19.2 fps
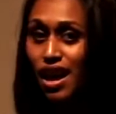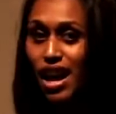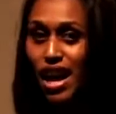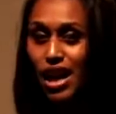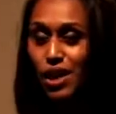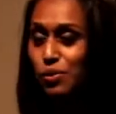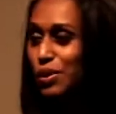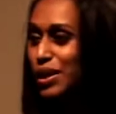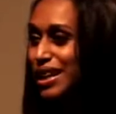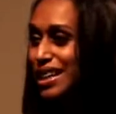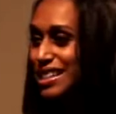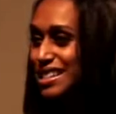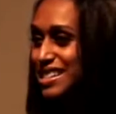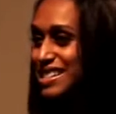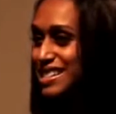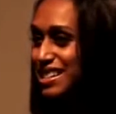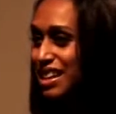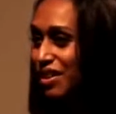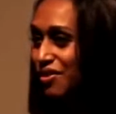And what I
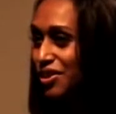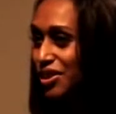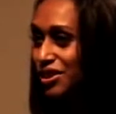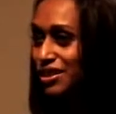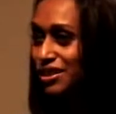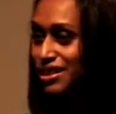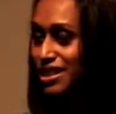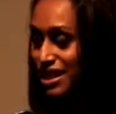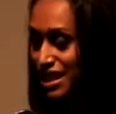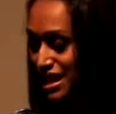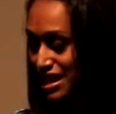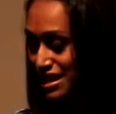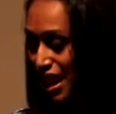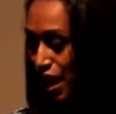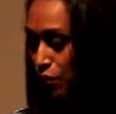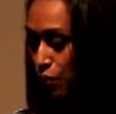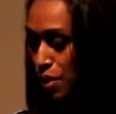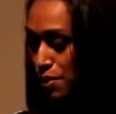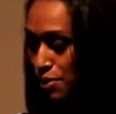discovered is
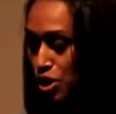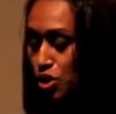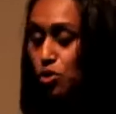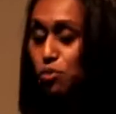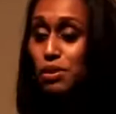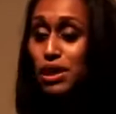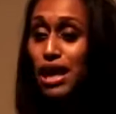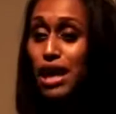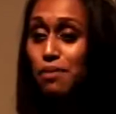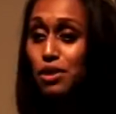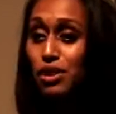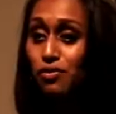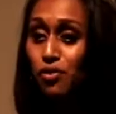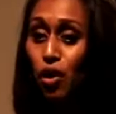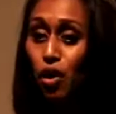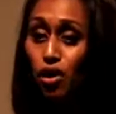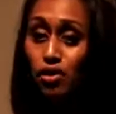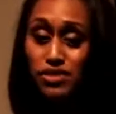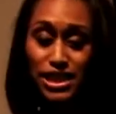that women who became
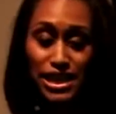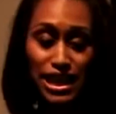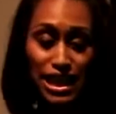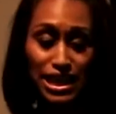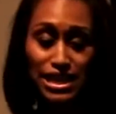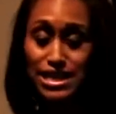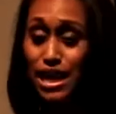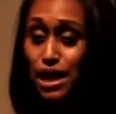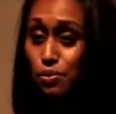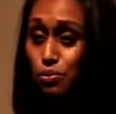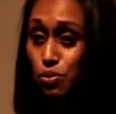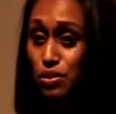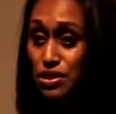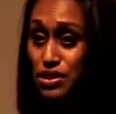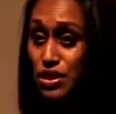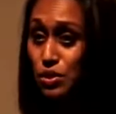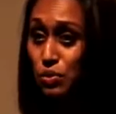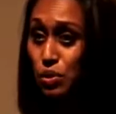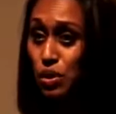involved in
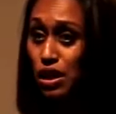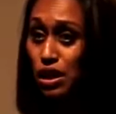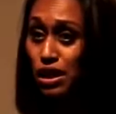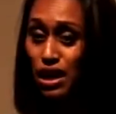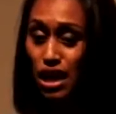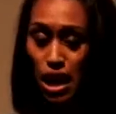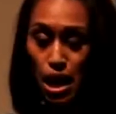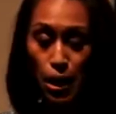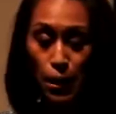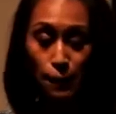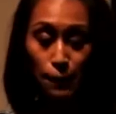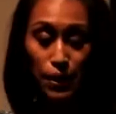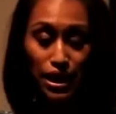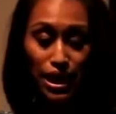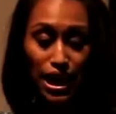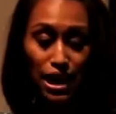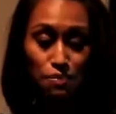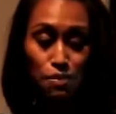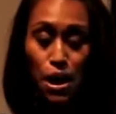anti-prison work
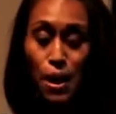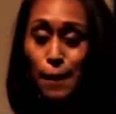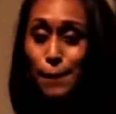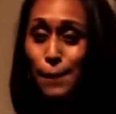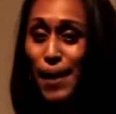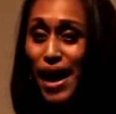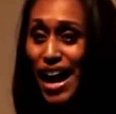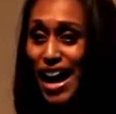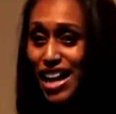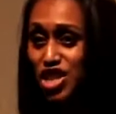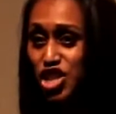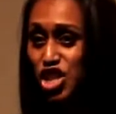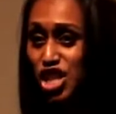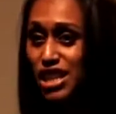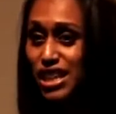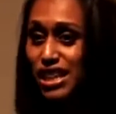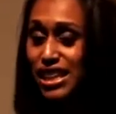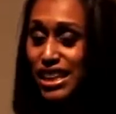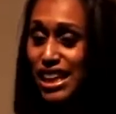became
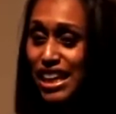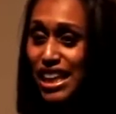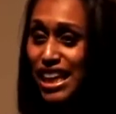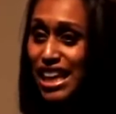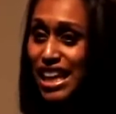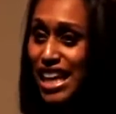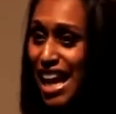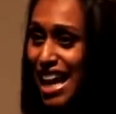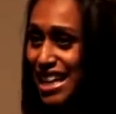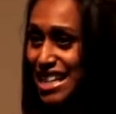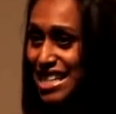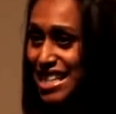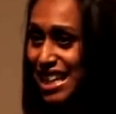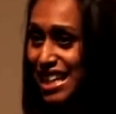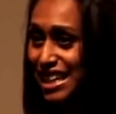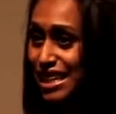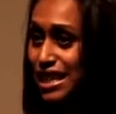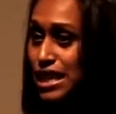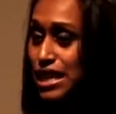passionately
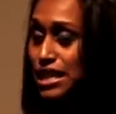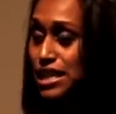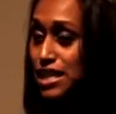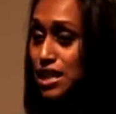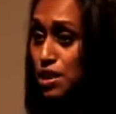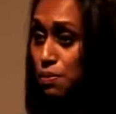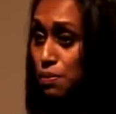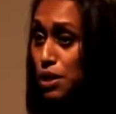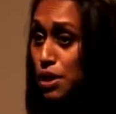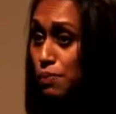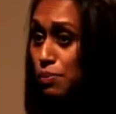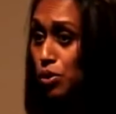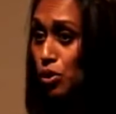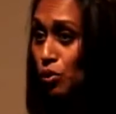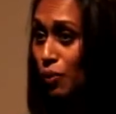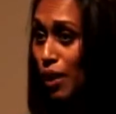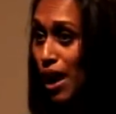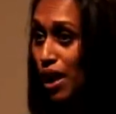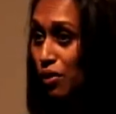connected to the people
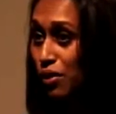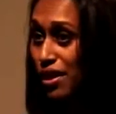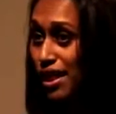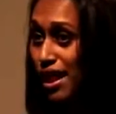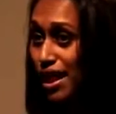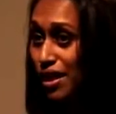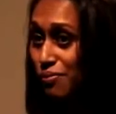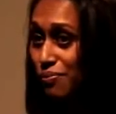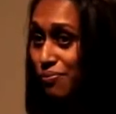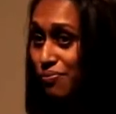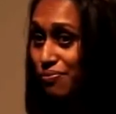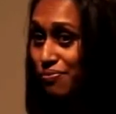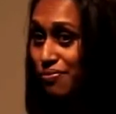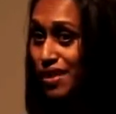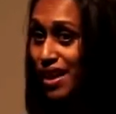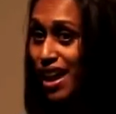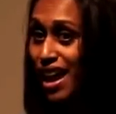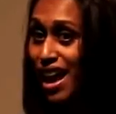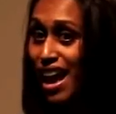around them,
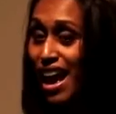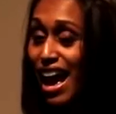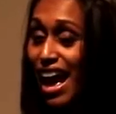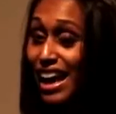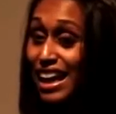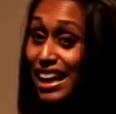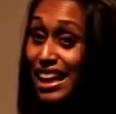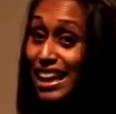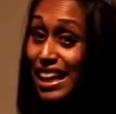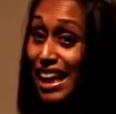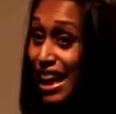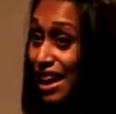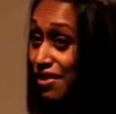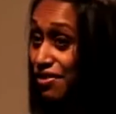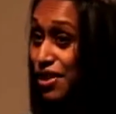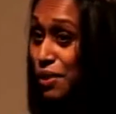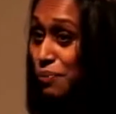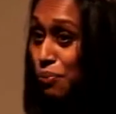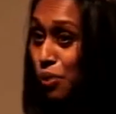and it
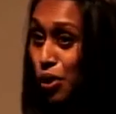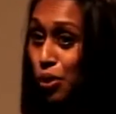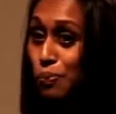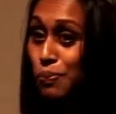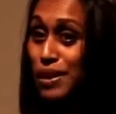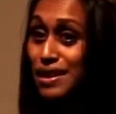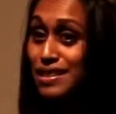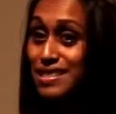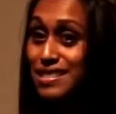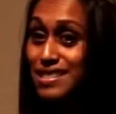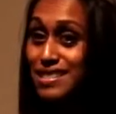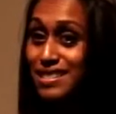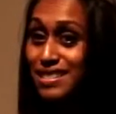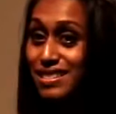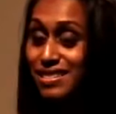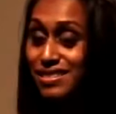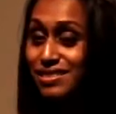gave them purpose.